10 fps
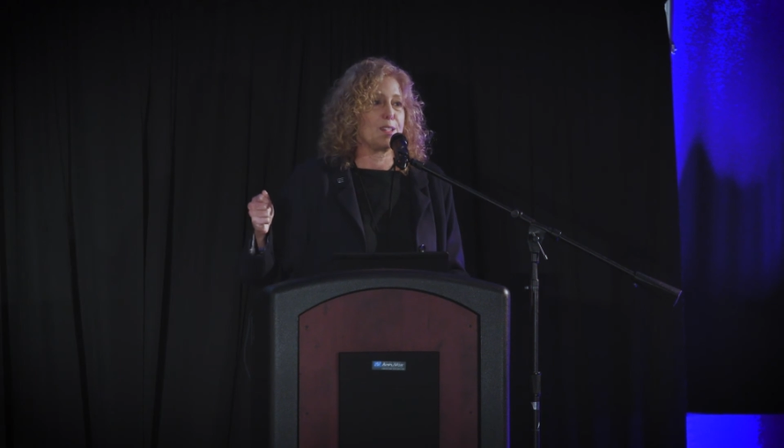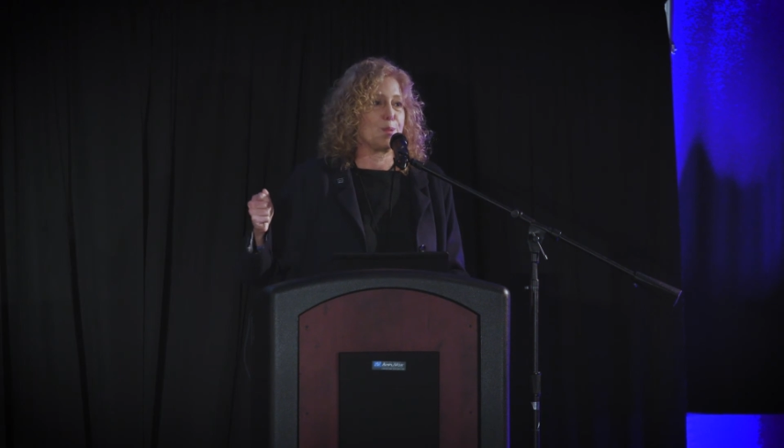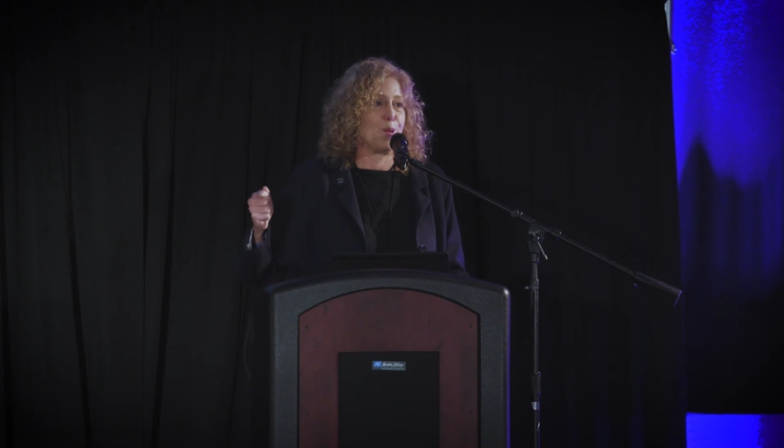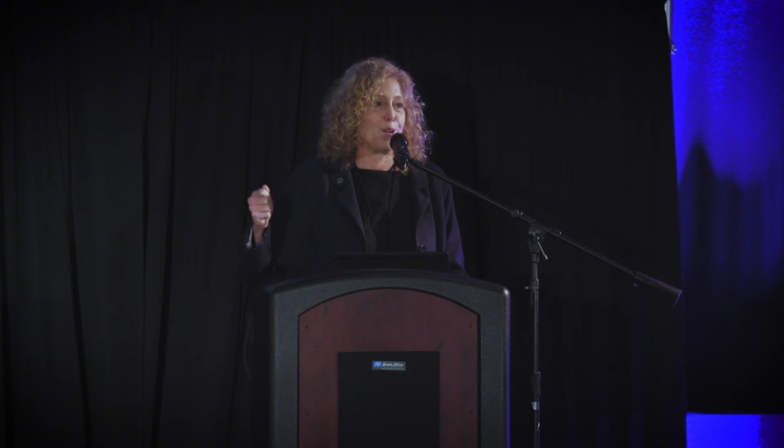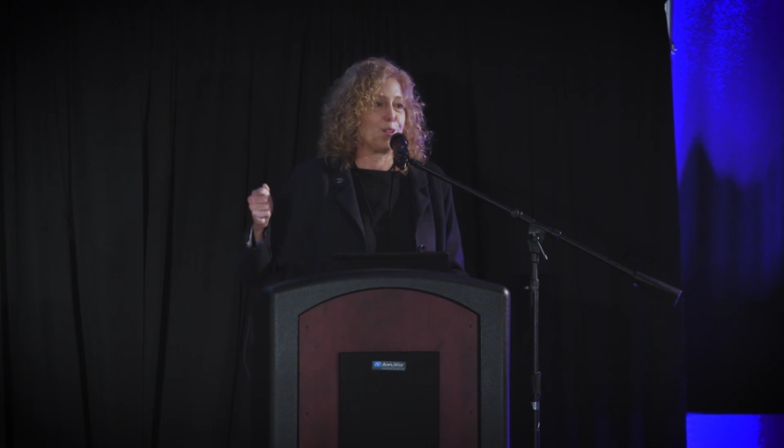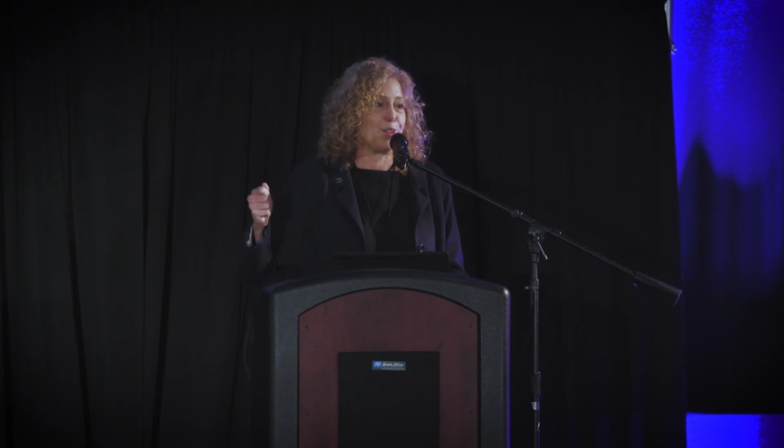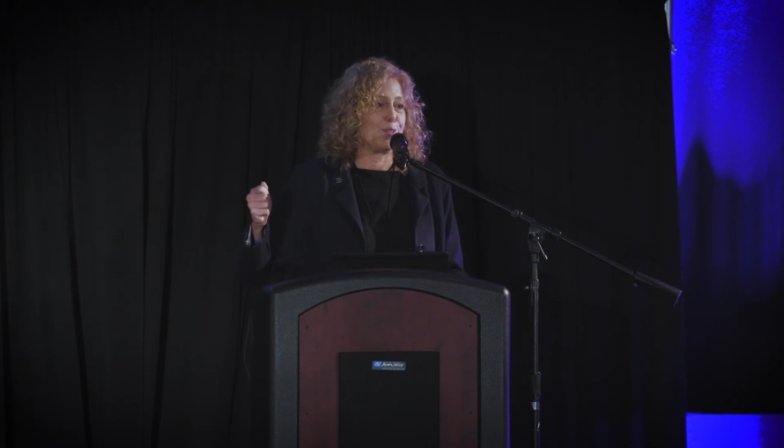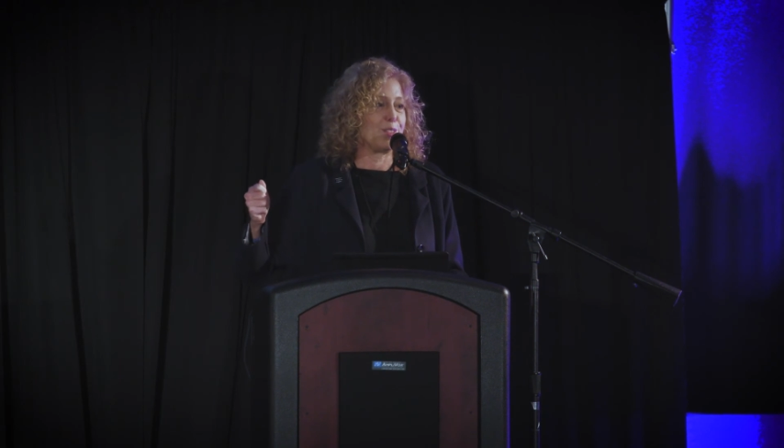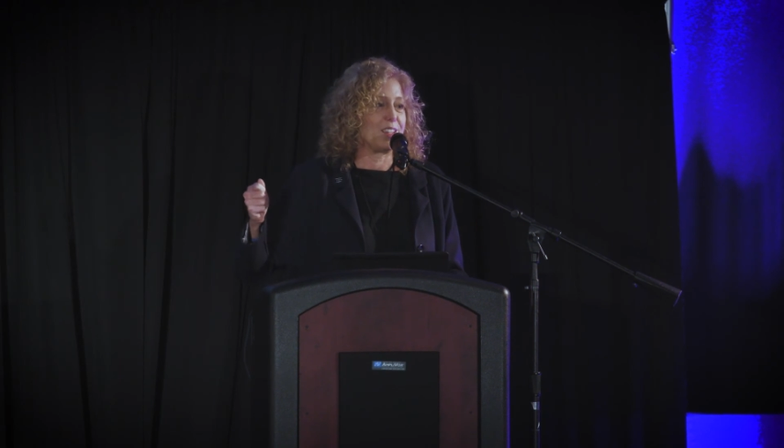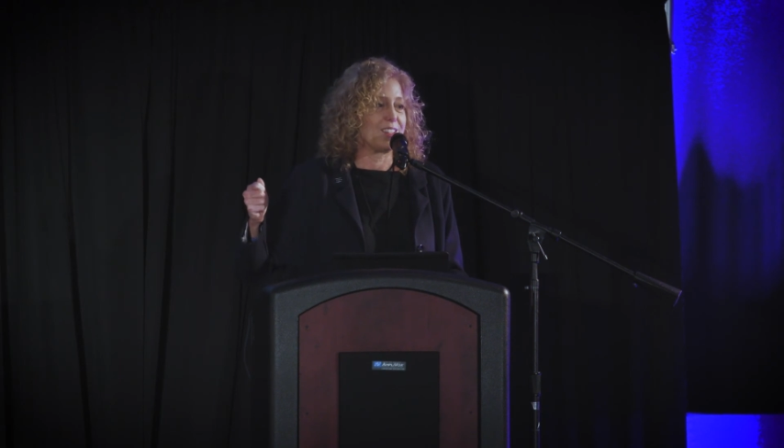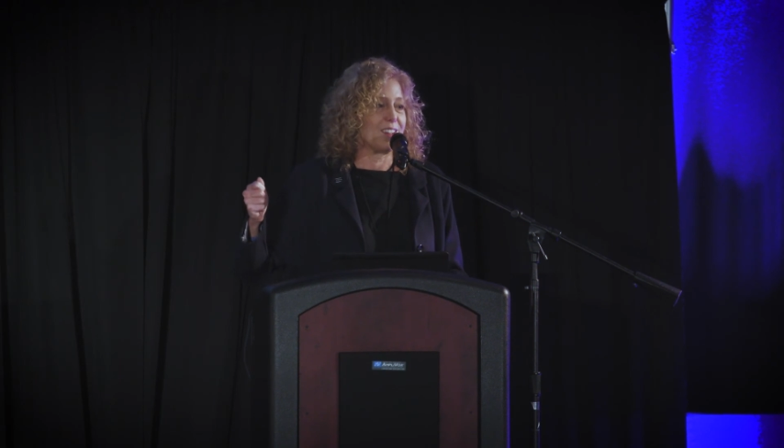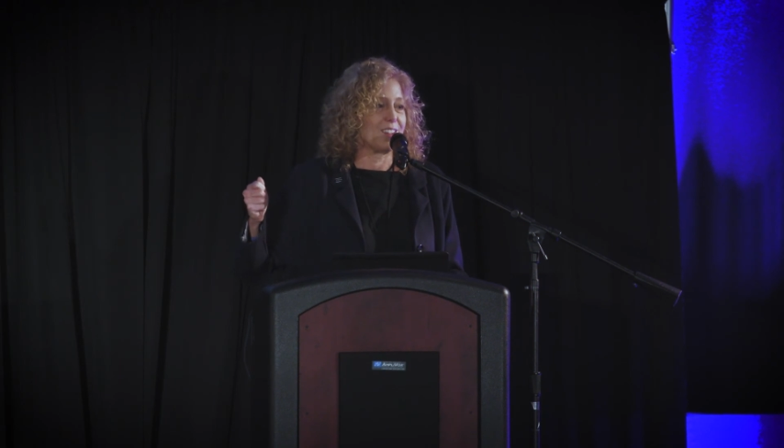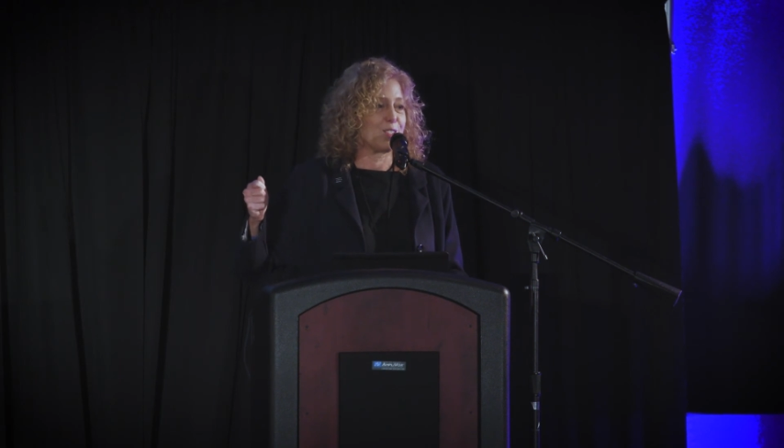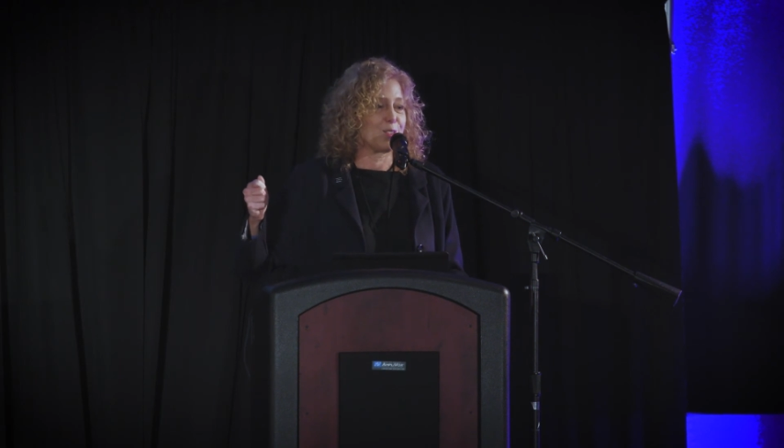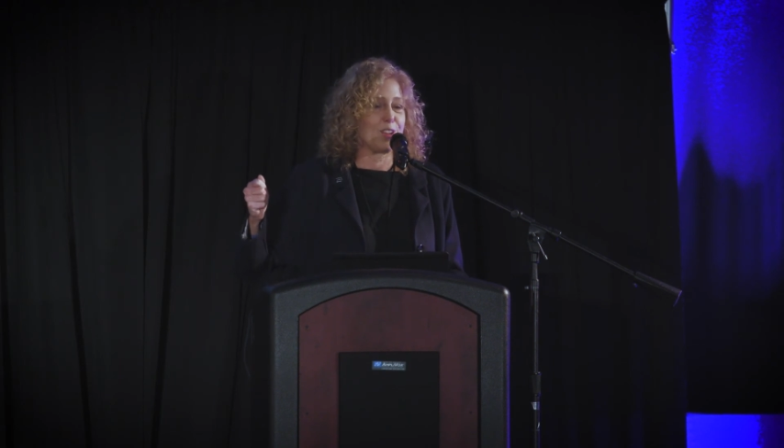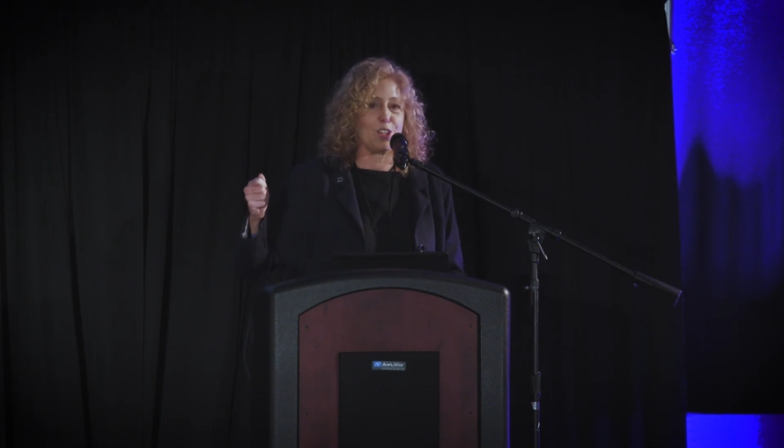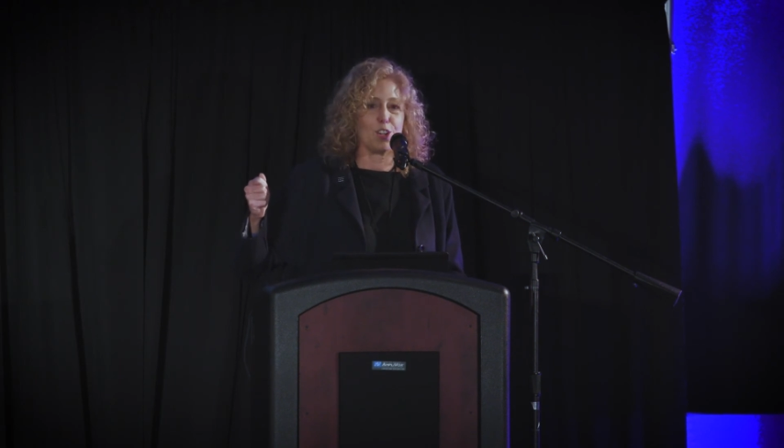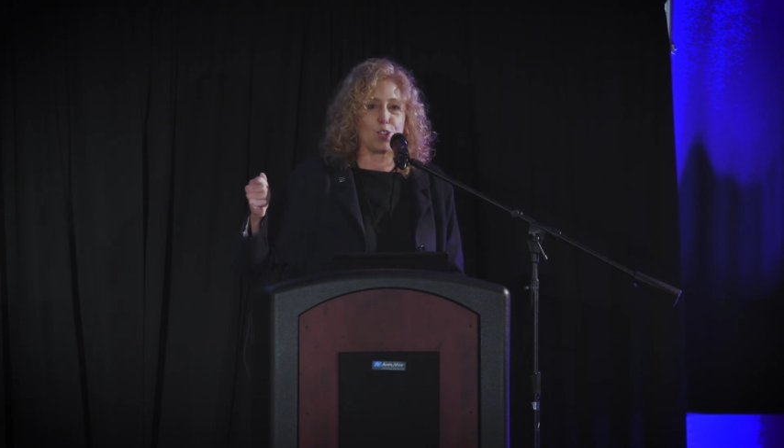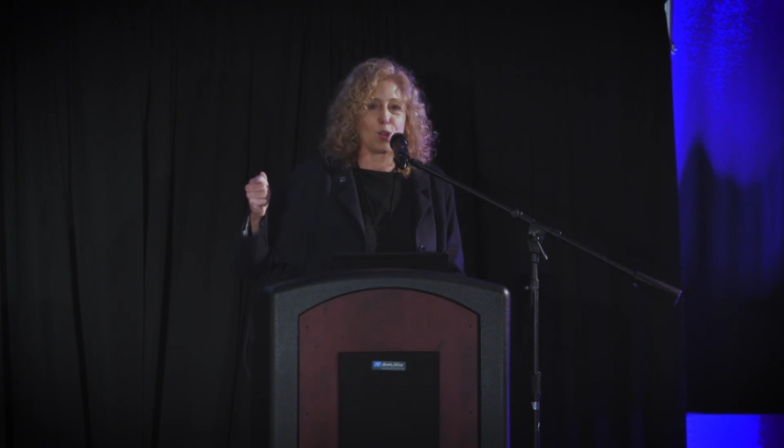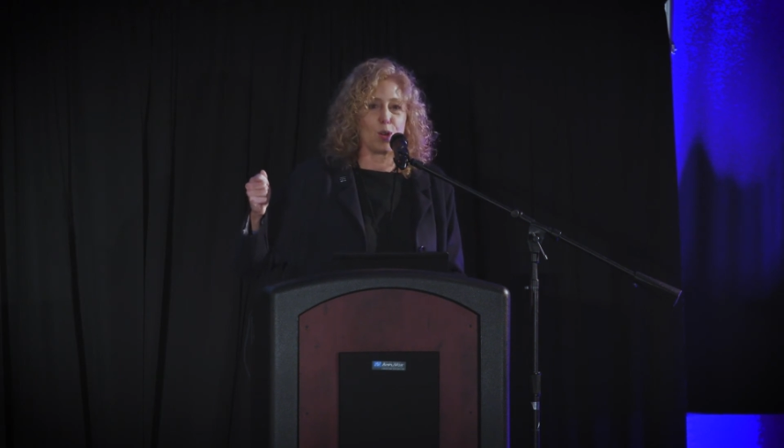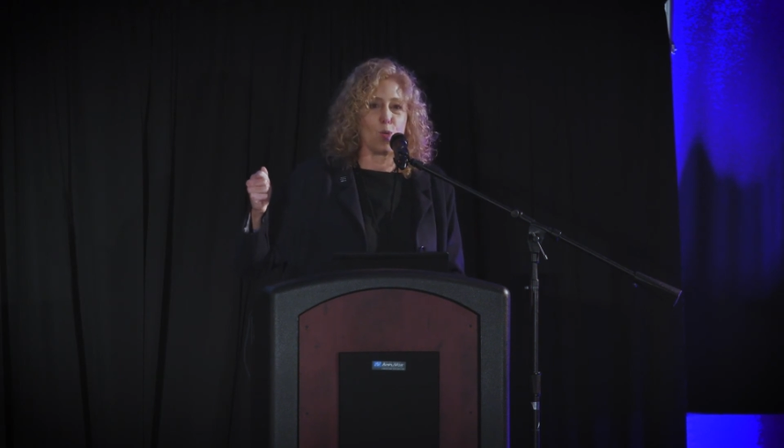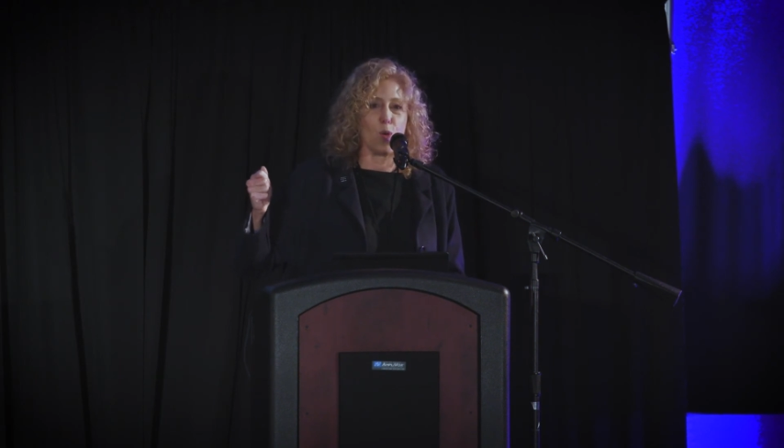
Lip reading: supportive over these last 3 years, going,